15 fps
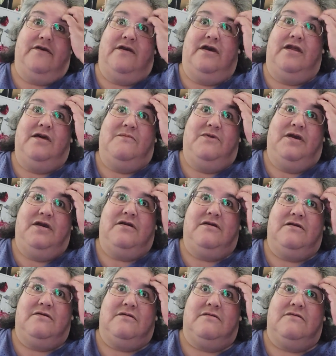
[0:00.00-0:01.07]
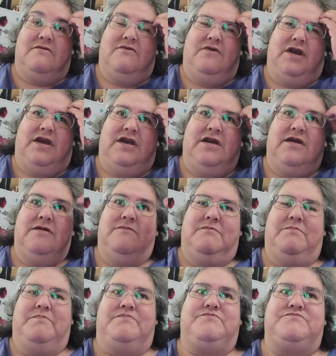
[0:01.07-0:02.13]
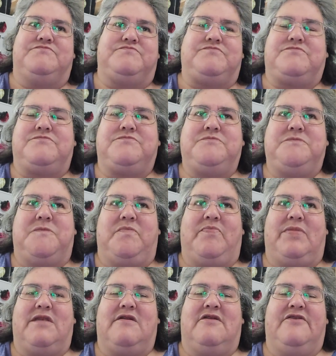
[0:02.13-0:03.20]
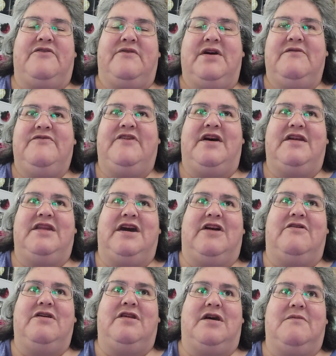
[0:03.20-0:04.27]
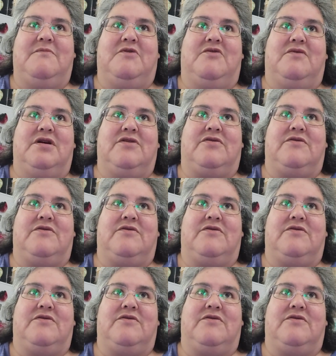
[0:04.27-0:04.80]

And I'm like, okay. So I sat down and I'm going